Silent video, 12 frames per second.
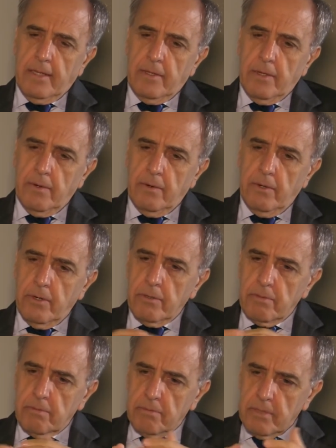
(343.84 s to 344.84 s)
there were
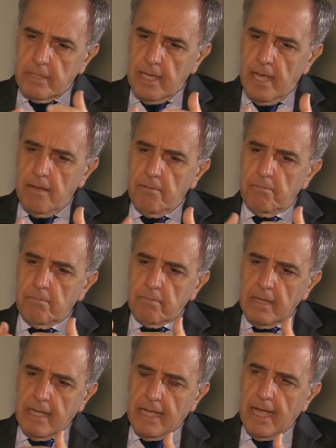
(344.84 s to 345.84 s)

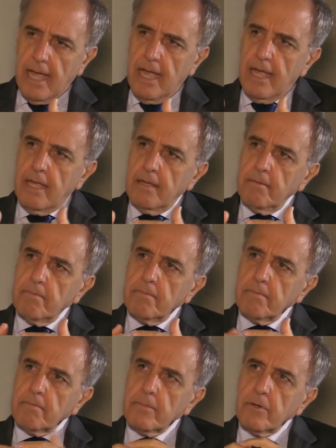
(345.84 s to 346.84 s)
some
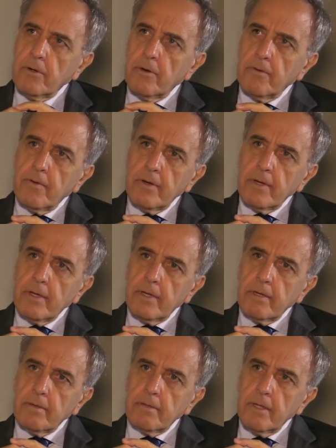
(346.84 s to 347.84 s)
kind of
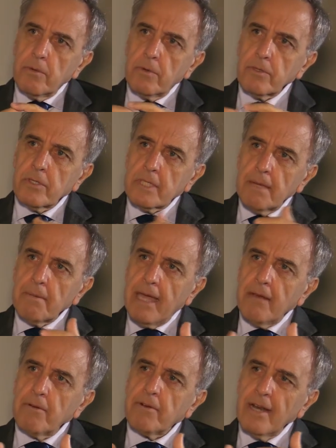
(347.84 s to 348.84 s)
there was some
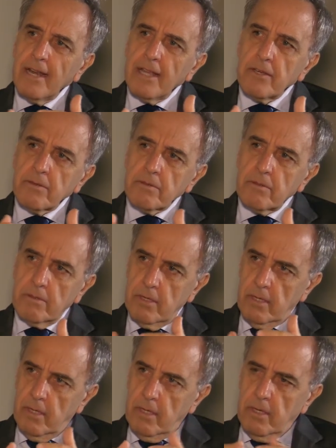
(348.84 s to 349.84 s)
kind of relations
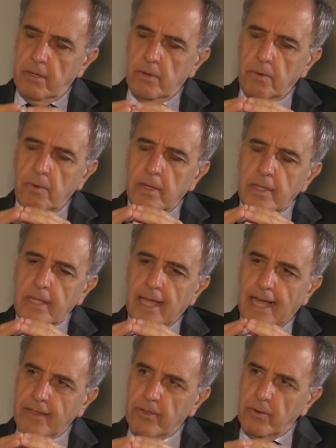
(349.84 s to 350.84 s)
with
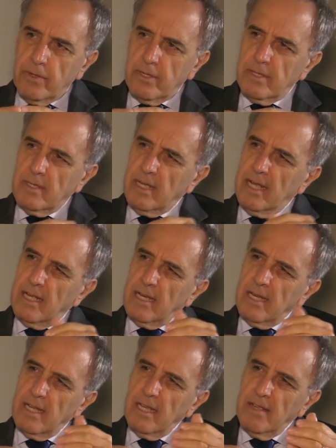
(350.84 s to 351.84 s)
Catholics
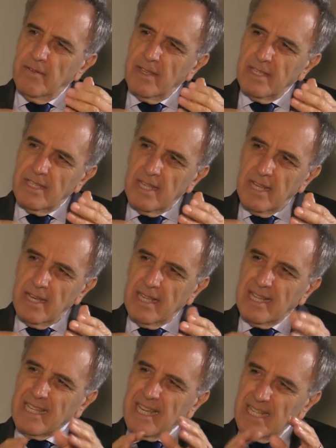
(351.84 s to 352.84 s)
and
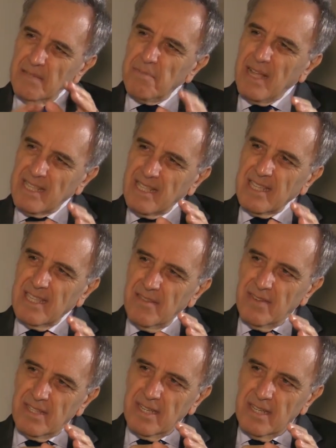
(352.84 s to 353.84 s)
evangelical charismatic
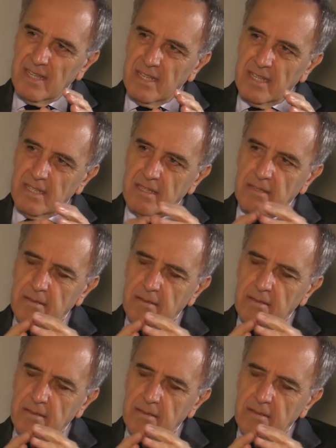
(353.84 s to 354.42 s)
evangelicals,